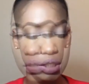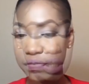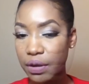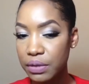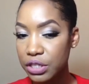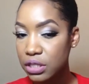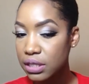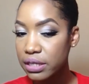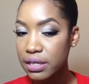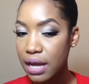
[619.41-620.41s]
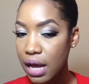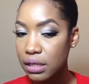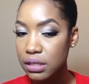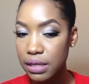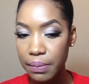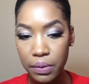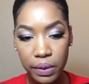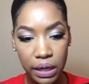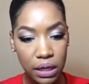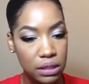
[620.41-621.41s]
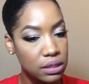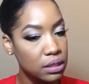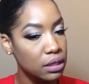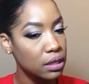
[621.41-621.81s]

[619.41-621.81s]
So the foundation did not separate